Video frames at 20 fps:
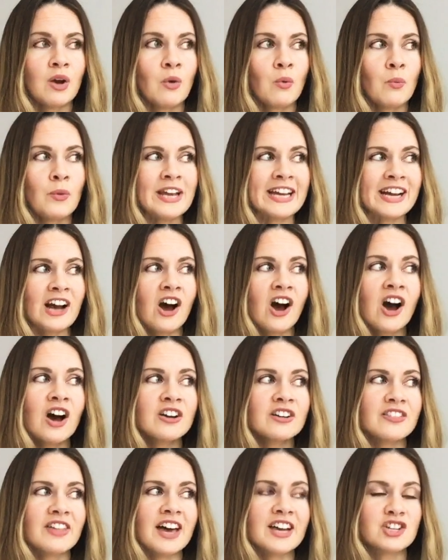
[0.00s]
we
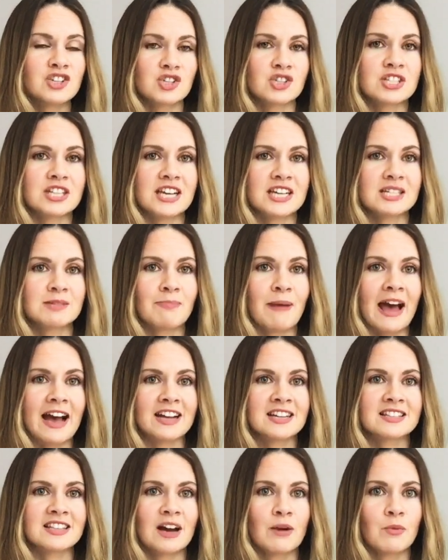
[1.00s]
can't then just
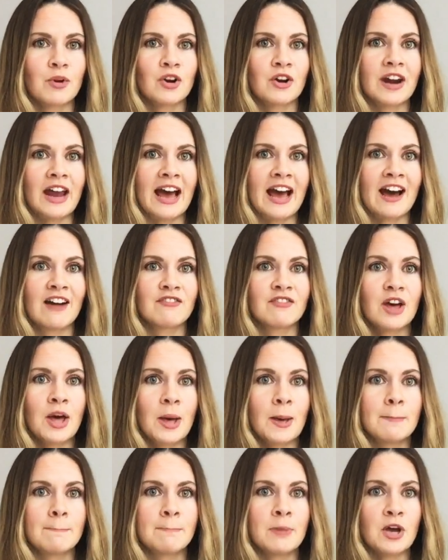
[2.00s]
expect that we're going to have
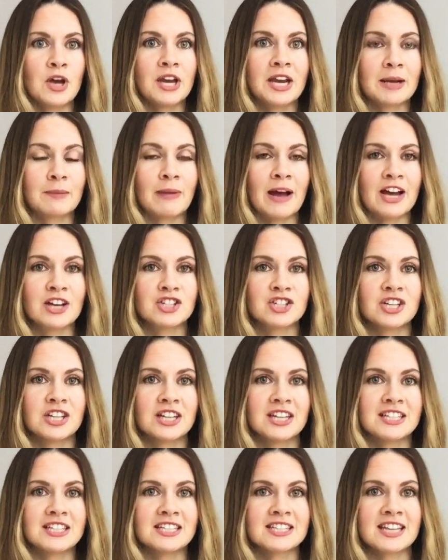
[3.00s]
burning passion
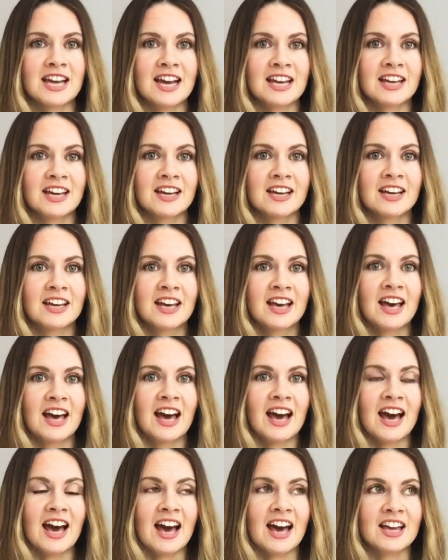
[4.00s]
and desire
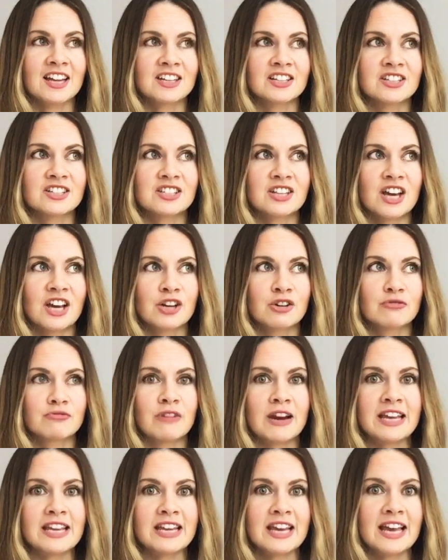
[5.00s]
and a
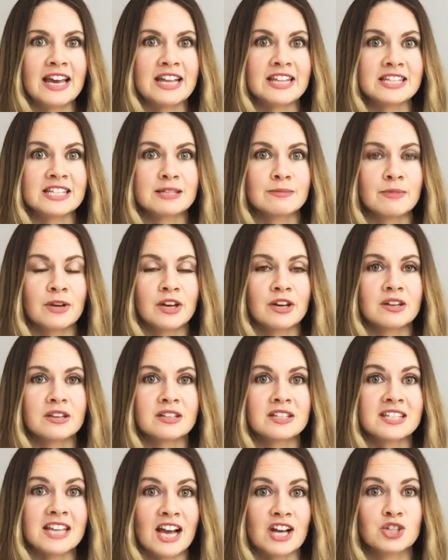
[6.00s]
great intimate
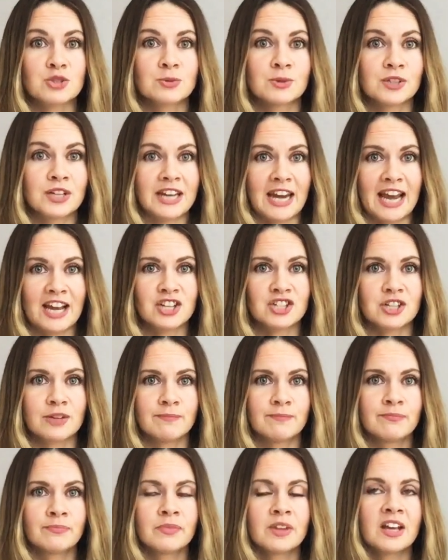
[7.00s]
sexual
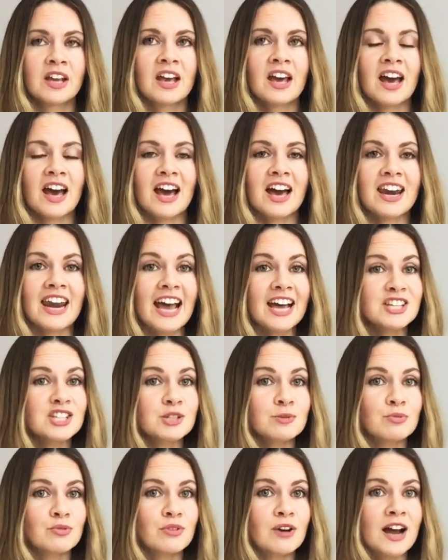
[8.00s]
connection. And
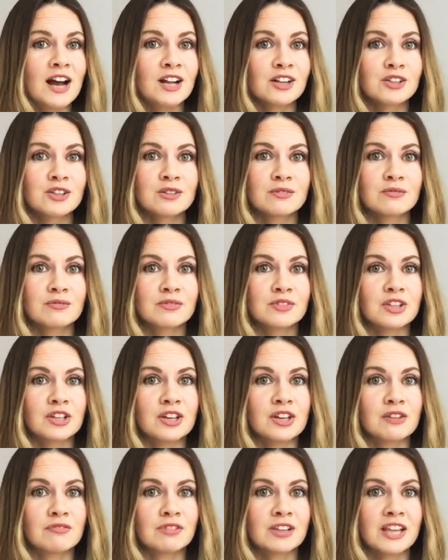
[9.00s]
Esther Perel, the